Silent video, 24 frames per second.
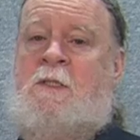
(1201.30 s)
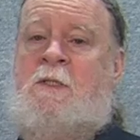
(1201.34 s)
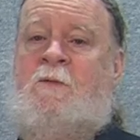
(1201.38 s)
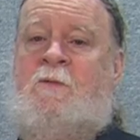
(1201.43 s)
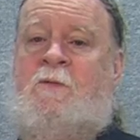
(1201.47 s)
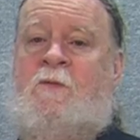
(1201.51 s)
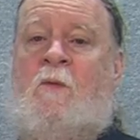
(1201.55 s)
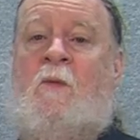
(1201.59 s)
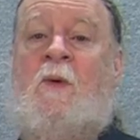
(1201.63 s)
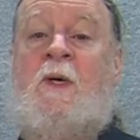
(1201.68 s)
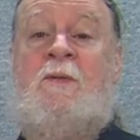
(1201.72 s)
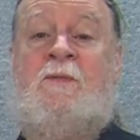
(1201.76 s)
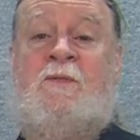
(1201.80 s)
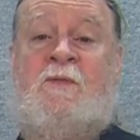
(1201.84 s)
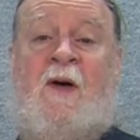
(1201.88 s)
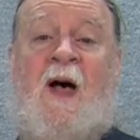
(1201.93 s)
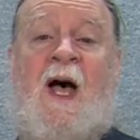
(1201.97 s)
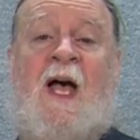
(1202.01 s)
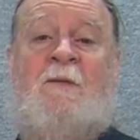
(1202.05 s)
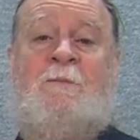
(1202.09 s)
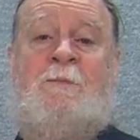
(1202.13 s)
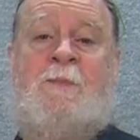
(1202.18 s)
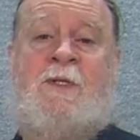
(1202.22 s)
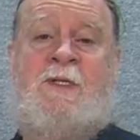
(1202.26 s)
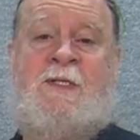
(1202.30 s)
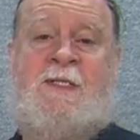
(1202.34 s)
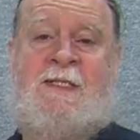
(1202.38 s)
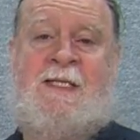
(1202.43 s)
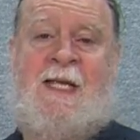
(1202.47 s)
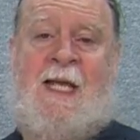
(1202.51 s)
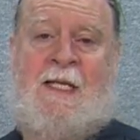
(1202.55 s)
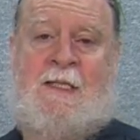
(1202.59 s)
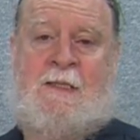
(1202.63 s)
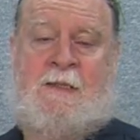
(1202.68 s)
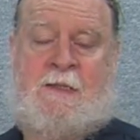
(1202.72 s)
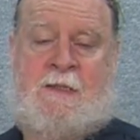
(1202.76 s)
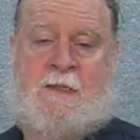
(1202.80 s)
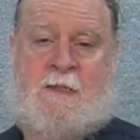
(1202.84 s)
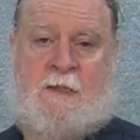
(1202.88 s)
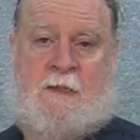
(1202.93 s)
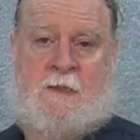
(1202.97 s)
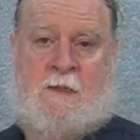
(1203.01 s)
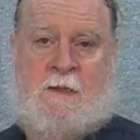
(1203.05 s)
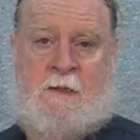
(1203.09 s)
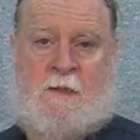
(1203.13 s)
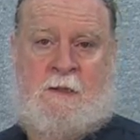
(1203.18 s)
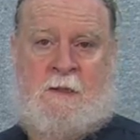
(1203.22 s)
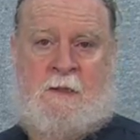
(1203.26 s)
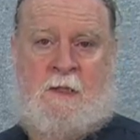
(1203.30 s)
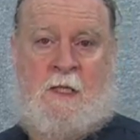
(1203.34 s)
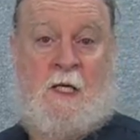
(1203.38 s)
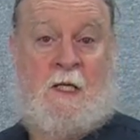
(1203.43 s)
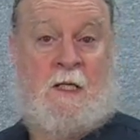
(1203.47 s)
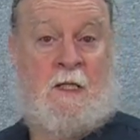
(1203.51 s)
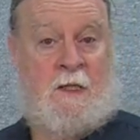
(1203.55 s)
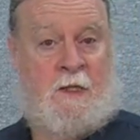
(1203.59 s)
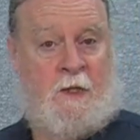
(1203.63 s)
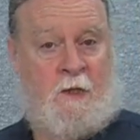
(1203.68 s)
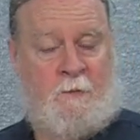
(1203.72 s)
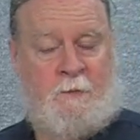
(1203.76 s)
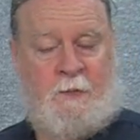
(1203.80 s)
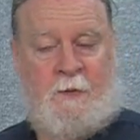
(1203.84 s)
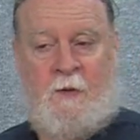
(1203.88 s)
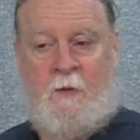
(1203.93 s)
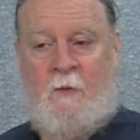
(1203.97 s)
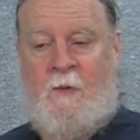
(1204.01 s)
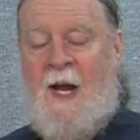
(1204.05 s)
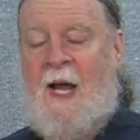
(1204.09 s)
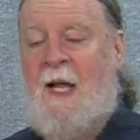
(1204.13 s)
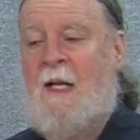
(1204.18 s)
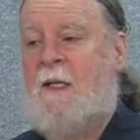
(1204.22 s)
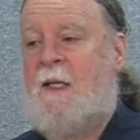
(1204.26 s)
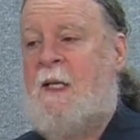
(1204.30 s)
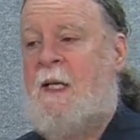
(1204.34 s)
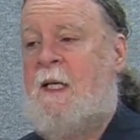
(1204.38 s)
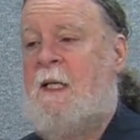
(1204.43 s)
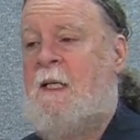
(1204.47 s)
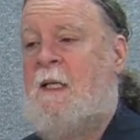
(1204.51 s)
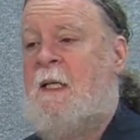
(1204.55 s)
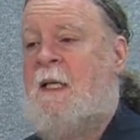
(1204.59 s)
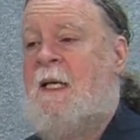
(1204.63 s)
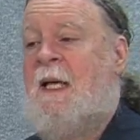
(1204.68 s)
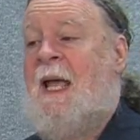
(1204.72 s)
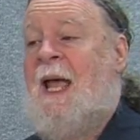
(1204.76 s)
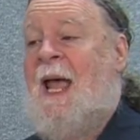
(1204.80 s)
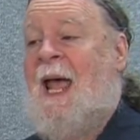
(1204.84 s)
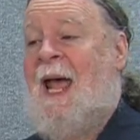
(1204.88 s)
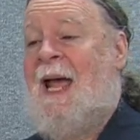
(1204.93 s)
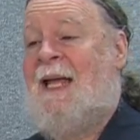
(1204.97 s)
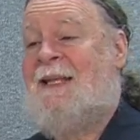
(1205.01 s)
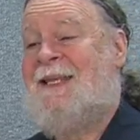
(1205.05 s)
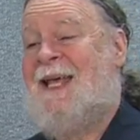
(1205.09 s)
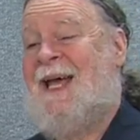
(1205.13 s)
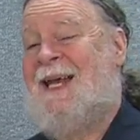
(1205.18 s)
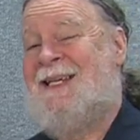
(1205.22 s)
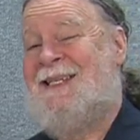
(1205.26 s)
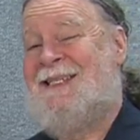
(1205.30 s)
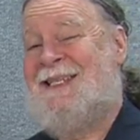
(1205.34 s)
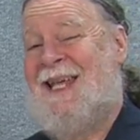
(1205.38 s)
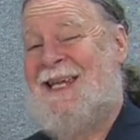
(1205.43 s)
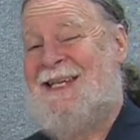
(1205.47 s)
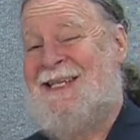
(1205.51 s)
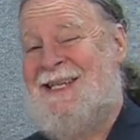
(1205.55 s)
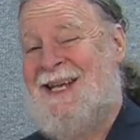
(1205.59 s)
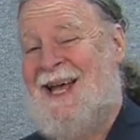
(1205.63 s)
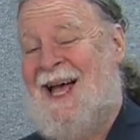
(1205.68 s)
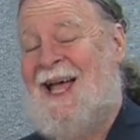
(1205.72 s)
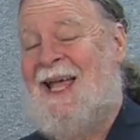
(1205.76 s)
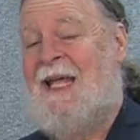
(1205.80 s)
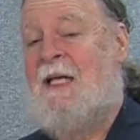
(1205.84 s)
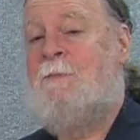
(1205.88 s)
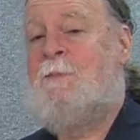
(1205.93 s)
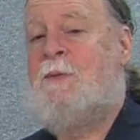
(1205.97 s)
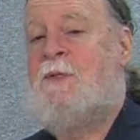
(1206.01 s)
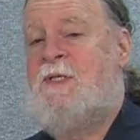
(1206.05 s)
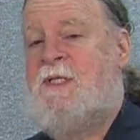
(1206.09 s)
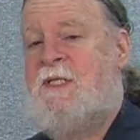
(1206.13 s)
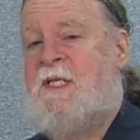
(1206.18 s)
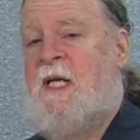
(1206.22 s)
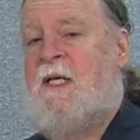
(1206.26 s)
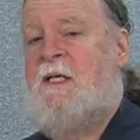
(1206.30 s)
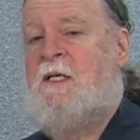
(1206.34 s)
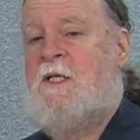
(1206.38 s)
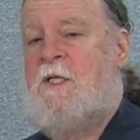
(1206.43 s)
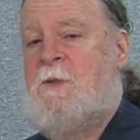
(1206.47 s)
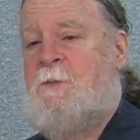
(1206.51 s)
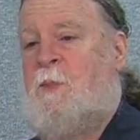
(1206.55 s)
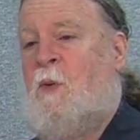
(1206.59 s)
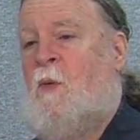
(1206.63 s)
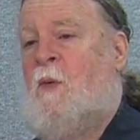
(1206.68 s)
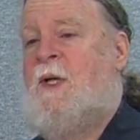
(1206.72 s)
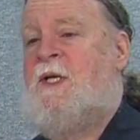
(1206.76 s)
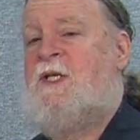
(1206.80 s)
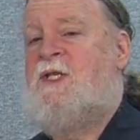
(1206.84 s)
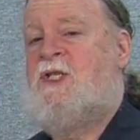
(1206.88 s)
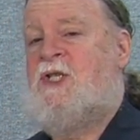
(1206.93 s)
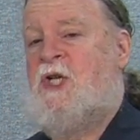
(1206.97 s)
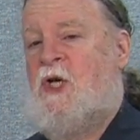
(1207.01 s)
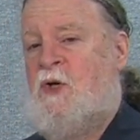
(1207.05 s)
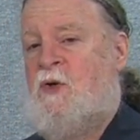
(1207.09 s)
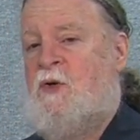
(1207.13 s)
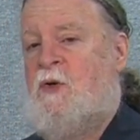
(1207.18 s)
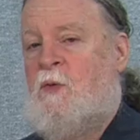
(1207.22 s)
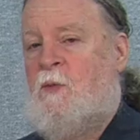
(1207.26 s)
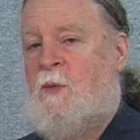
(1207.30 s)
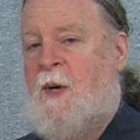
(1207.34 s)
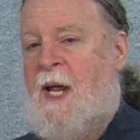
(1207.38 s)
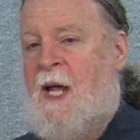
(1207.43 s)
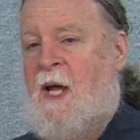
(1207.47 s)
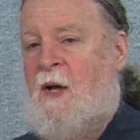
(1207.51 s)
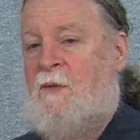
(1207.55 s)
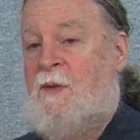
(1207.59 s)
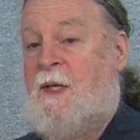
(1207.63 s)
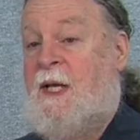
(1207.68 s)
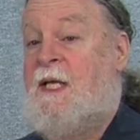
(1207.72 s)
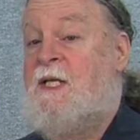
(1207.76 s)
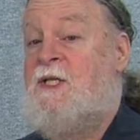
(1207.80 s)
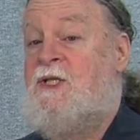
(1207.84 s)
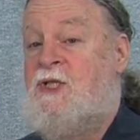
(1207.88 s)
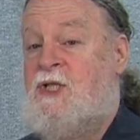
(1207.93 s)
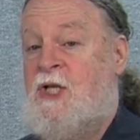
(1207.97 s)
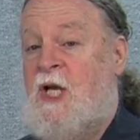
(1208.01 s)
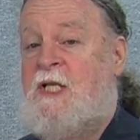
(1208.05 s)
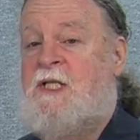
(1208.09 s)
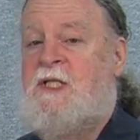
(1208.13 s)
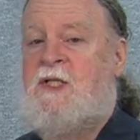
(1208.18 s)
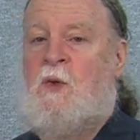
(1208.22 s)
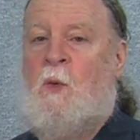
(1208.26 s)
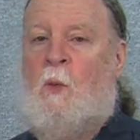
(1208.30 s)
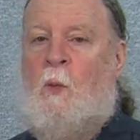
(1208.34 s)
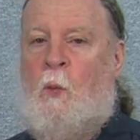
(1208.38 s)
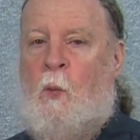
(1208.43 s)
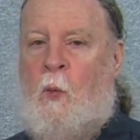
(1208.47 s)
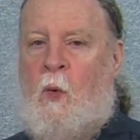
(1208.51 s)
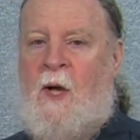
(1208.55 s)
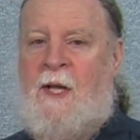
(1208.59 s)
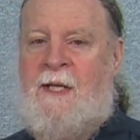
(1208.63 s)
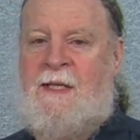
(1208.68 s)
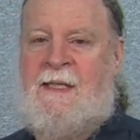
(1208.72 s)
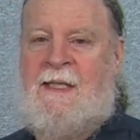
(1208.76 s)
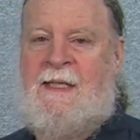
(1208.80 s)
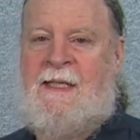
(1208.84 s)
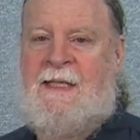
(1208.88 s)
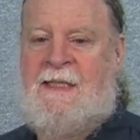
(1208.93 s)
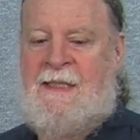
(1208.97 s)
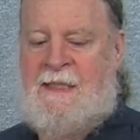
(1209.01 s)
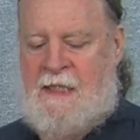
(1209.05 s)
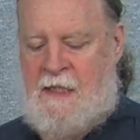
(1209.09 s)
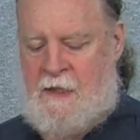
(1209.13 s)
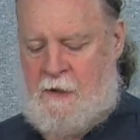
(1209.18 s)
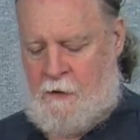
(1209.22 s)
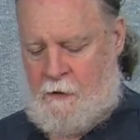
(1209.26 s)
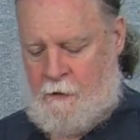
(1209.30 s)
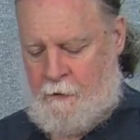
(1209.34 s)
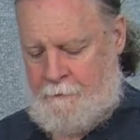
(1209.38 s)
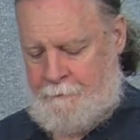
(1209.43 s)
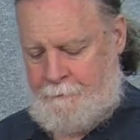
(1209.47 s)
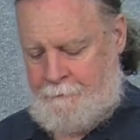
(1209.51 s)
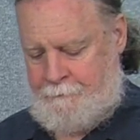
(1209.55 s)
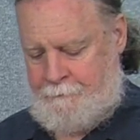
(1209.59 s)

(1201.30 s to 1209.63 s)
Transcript: to 45% a clear plurality, and that is a nine percentage point turnaround in just one year.